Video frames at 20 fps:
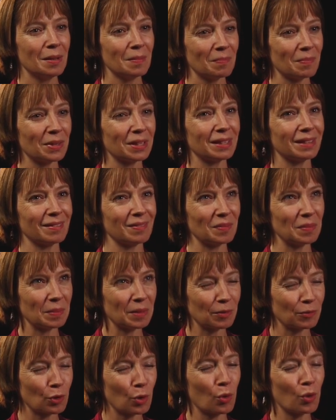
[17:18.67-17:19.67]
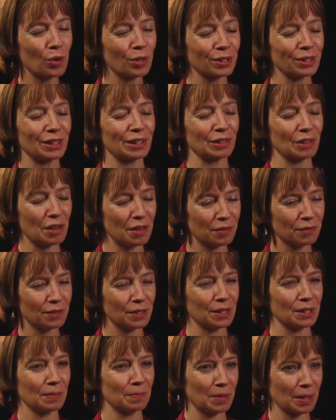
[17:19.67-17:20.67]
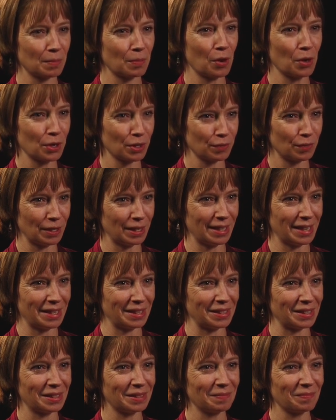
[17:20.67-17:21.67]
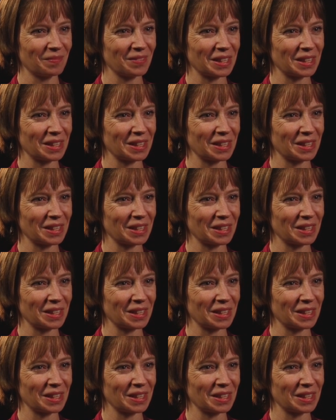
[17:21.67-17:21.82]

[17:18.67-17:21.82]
But of course, love is a big part of it, and,